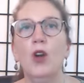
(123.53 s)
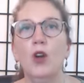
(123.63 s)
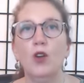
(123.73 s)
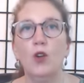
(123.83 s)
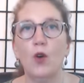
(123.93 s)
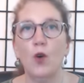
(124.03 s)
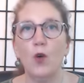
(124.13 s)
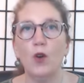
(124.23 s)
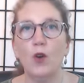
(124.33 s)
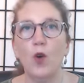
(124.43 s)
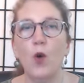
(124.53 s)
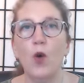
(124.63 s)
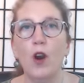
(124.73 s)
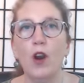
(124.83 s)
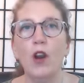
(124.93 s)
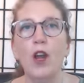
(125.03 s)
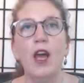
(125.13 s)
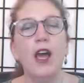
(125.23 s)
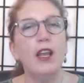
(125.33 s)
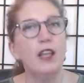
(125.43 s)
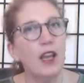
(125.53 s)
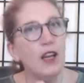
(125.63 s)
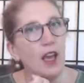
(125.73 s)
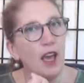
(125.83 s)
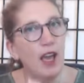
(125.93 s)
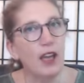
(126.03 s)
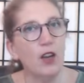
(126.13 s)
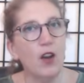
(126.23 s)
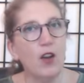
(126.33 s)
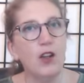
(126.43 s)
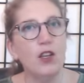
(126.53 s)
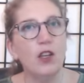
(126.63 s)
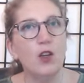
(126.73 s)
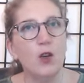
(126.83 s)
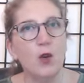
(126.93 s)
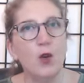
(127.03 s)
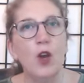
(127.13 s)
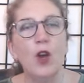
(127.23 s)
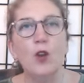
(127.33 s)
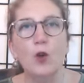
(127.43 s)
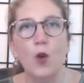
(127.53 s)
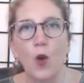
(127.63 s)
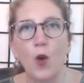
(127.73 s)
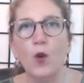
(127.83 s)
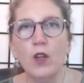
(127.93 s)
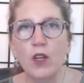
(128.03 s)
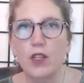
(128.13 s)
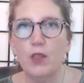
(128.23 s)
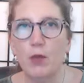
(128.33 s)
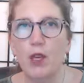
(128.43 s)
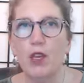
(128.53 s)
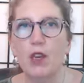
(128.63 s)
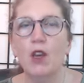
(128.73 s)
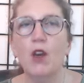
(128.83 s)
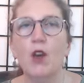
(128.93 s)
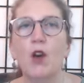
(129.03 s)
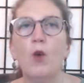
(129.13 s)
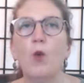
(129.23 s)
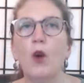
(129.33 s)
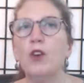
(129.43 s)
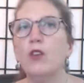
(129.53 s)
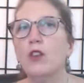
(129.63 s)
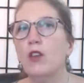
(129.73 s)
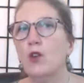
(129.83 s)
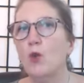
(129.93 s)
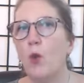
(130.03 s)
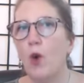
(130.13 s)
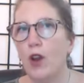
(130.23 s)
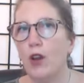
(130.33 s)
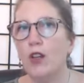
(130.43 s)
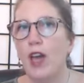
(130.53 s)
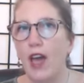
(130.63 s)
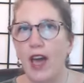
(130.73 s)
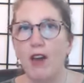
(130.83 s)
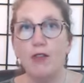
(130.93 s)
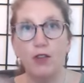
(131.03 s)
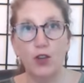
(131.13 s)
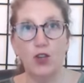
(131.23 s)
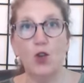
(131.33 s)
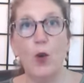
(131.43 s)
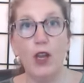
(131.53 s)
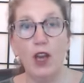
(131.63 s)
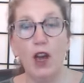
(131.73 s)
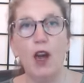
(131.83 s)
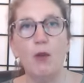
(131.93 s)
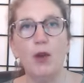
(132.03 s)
your own core, and then encouraging you to only speak words that you want to have showing up.